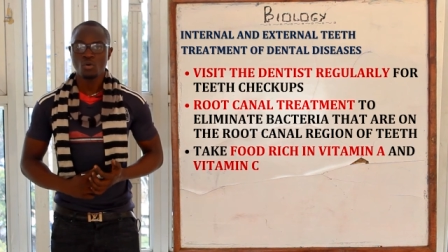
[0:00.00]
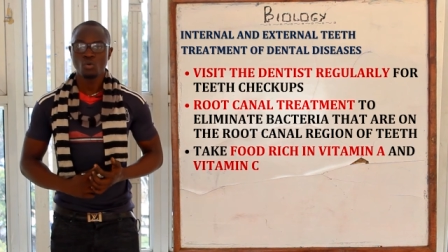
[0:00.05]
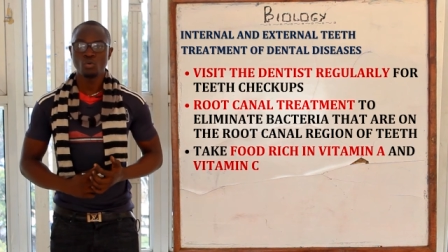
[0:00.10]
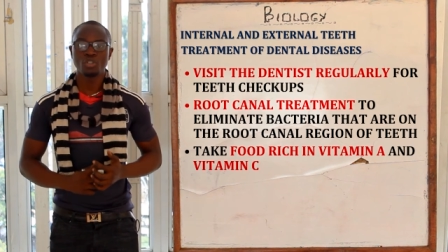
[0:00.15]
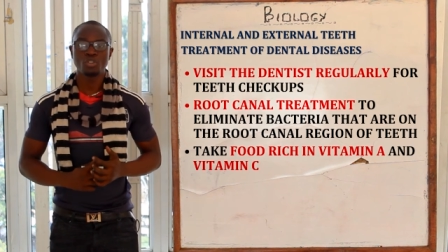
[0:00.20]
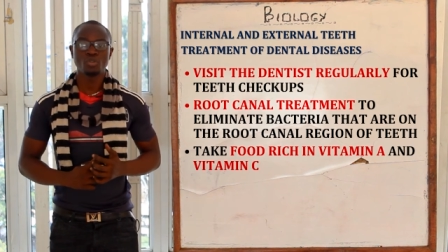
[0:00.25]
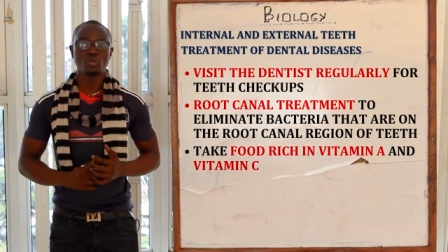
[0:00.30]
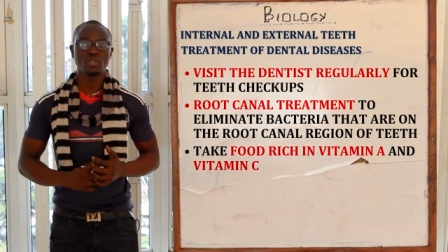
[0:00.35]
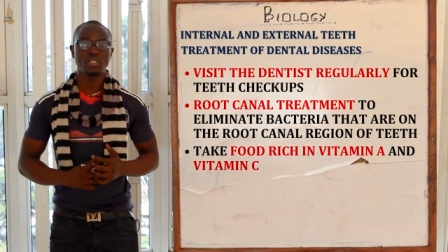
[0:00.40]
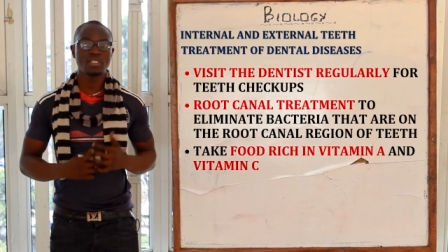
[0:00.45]
we
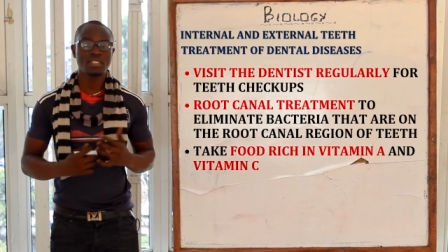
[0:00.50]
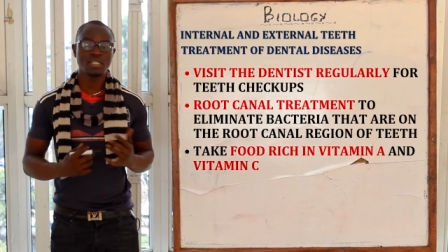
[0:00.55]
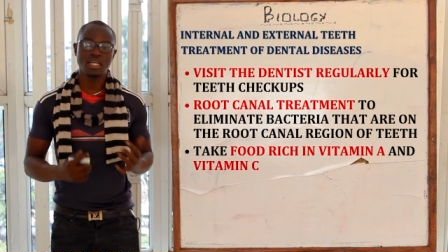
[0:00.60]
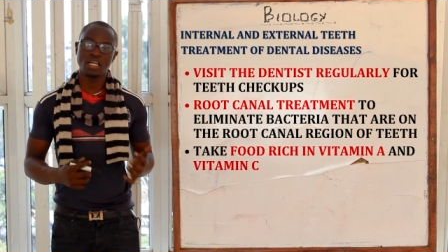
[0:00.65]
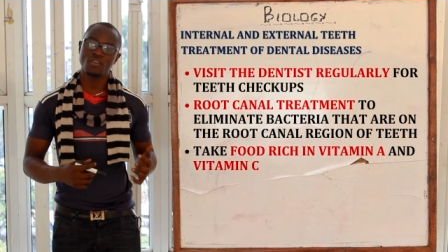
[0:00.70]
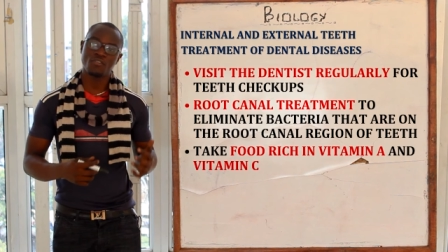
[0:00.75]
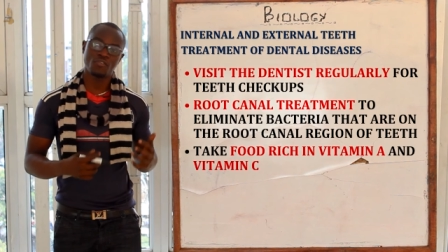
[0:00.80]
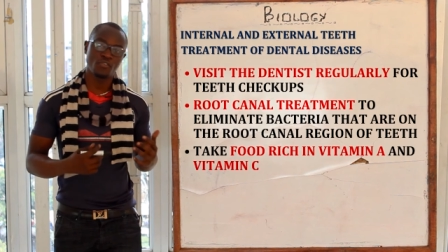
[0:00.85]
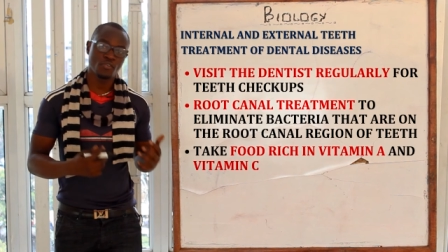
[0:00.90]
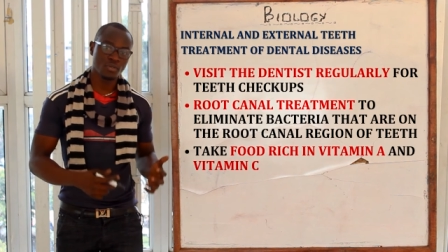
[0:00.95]
should
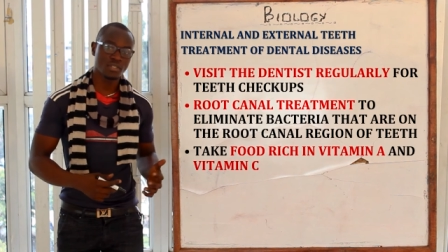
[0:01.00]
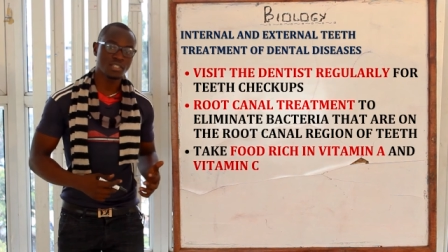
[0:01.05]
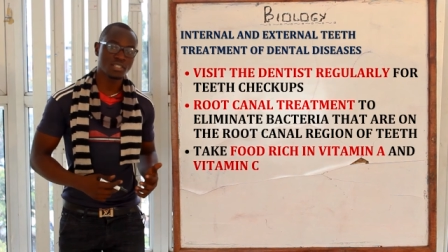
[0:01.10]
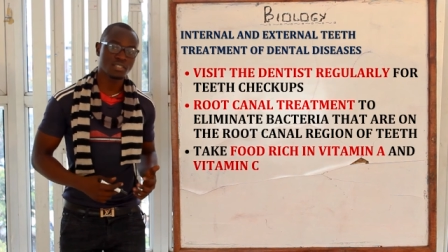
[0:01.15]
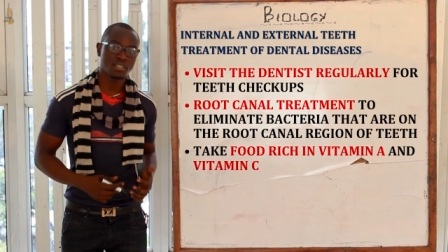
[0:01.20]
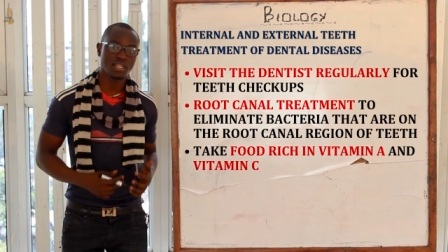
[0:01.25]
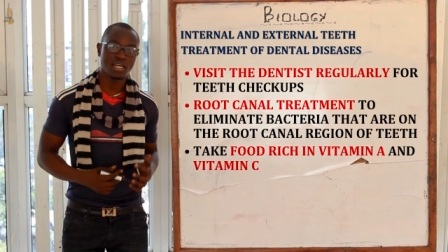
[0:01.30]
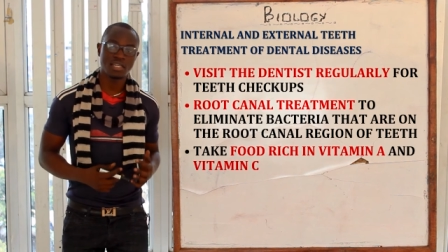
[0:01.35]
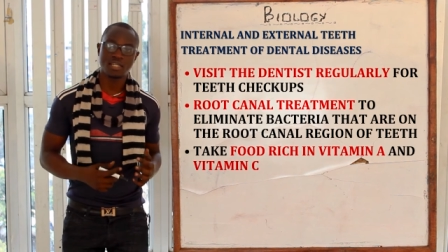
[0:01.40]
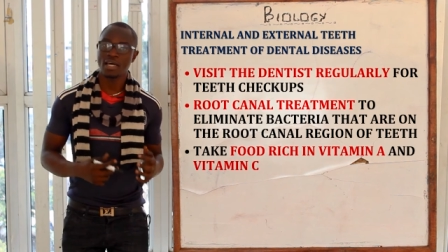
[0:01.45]
take
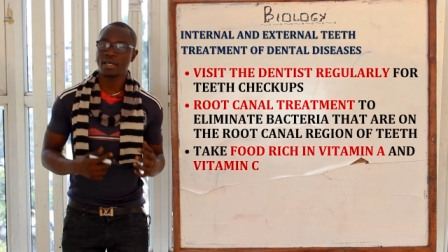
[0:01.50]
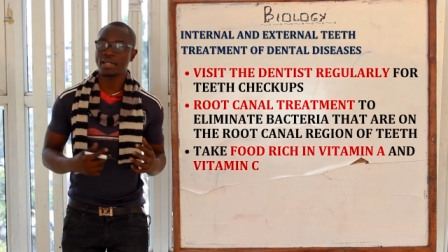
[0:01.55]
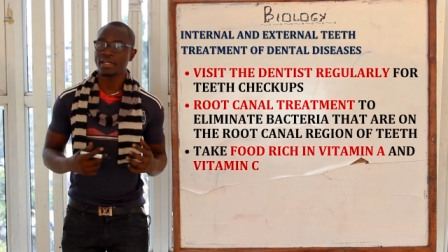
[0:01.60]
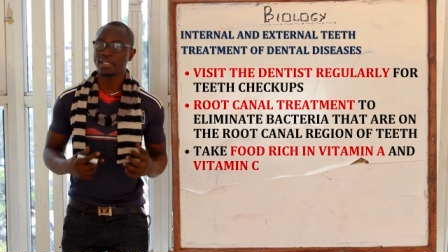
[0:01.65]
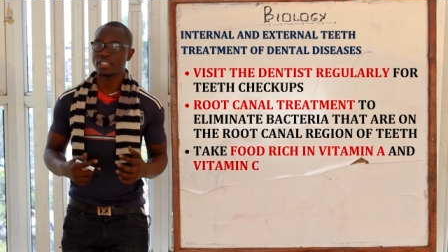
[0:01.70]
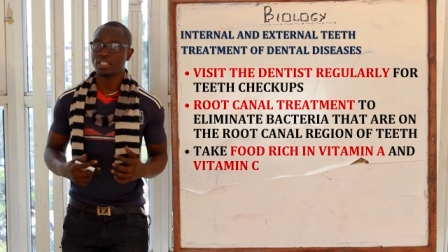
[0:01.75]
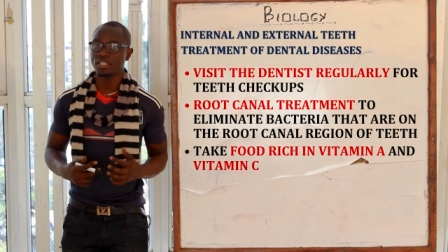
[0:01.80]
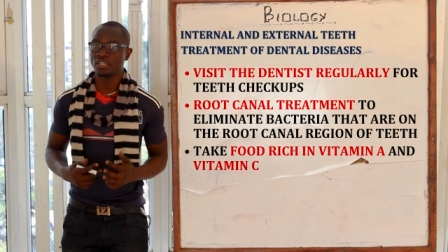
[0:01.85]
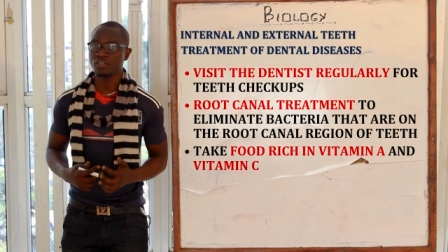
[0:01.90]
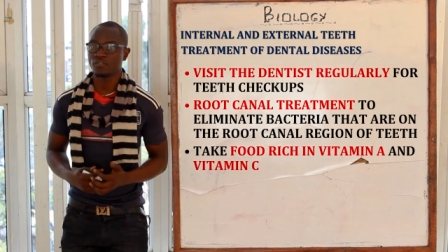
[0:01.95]
foods that are
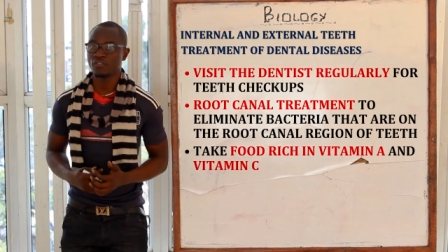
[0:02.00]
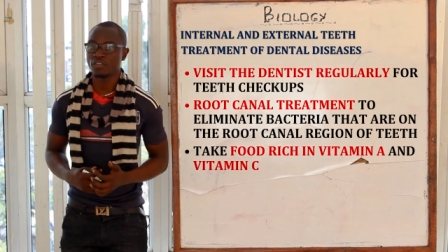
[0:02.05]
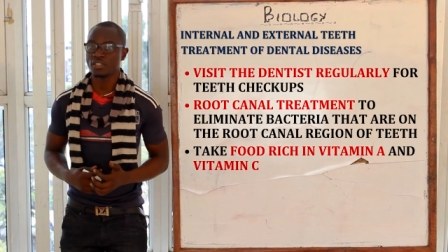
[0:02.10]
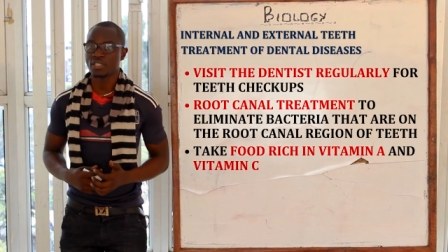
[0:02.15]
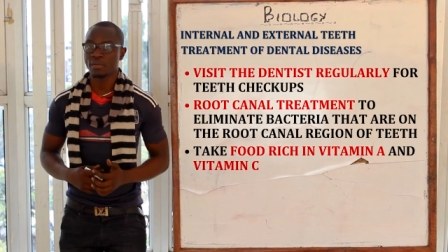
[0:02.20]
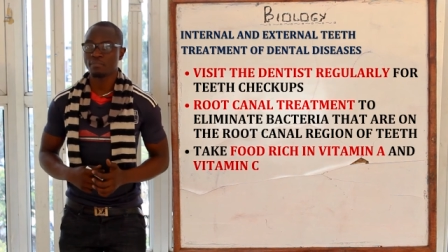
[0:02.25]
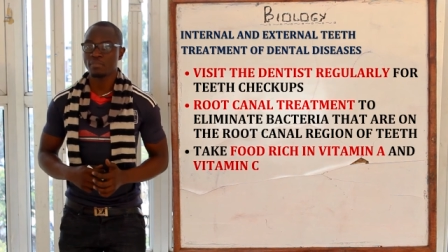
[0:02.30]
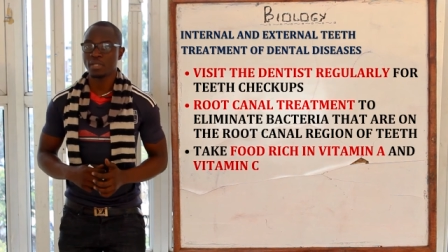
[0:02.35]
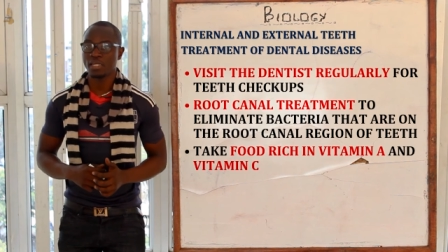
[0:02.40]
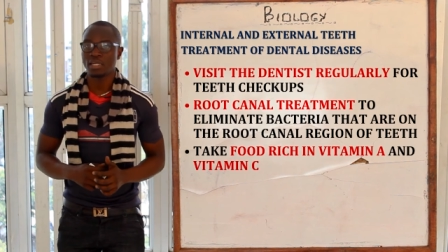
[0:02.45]
rich in
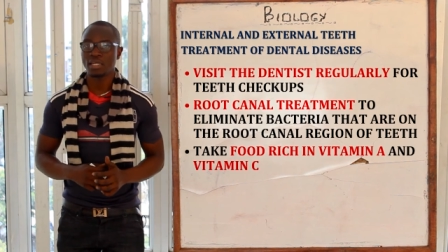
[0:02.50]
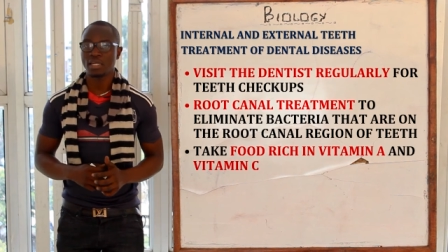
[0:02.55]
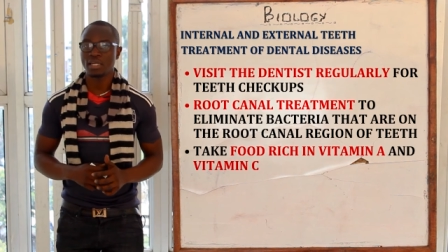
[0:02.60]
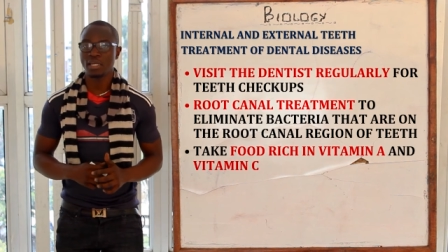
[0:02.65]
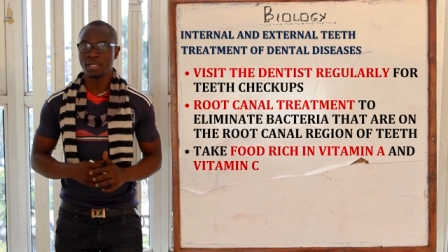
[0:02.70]
vitamin